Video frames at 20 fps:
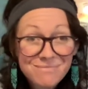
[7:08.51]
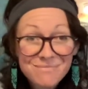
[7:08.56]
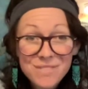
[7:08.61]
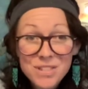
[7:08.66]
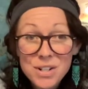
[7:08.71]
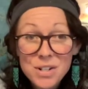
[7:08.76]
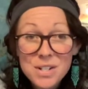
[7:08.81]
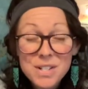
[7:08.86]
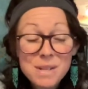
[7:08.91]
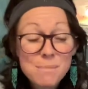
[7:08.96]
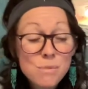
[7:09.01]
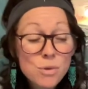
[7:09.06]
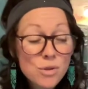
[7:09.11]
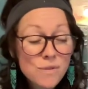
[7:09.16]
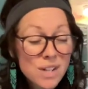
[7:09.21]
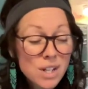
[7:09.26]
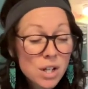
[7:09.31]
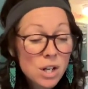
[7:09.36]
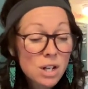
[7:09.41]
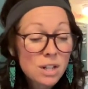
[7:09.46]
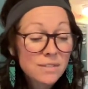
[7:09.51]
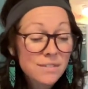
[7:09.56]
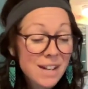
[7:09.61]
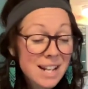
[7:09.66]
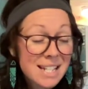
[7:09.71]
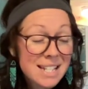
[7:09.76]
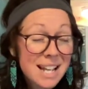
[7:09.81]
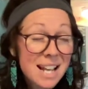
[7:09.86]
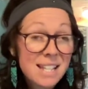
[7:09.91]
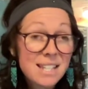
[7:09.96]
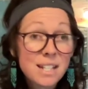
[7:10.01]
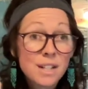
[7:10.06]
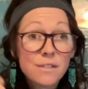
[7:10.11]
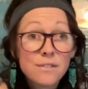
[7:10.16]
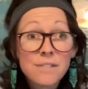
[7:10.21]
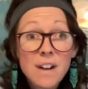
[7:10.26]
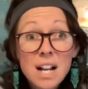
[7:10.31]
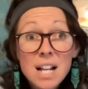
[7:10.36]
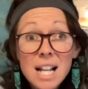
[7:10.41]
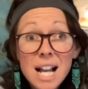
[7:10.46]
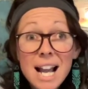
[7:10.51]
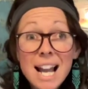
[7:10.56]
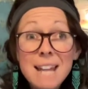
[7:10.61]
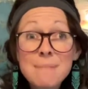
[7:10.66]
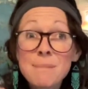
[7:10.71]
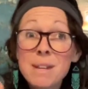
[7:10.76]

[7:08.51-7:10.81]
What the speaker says: There's a movie called Fantastic Fungi.